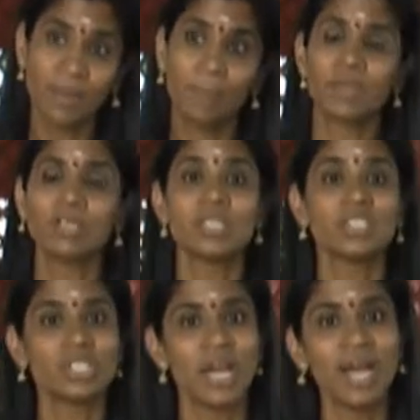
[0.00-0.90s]
because the
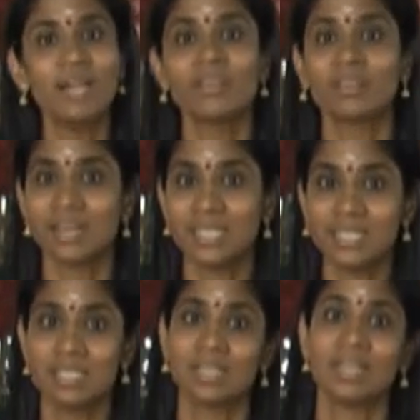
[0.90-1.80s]
child
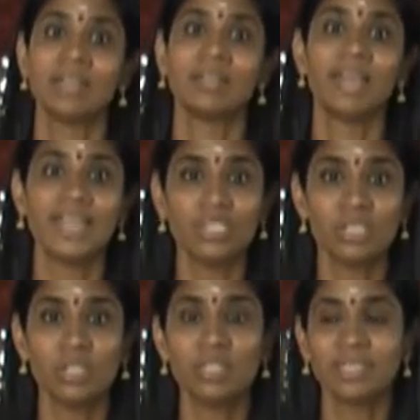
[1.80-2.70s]
trusts
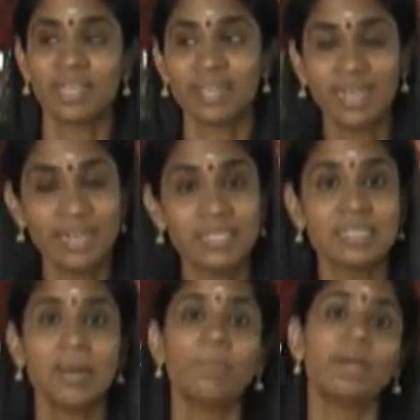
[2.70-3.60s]
nature that there is
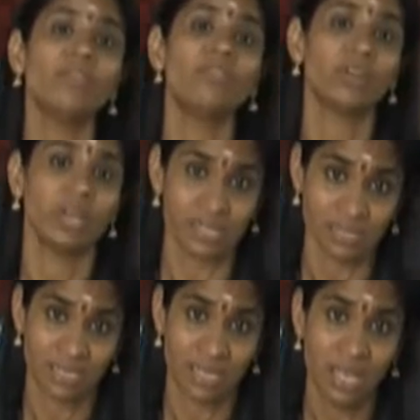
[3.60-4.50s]
somebody for us.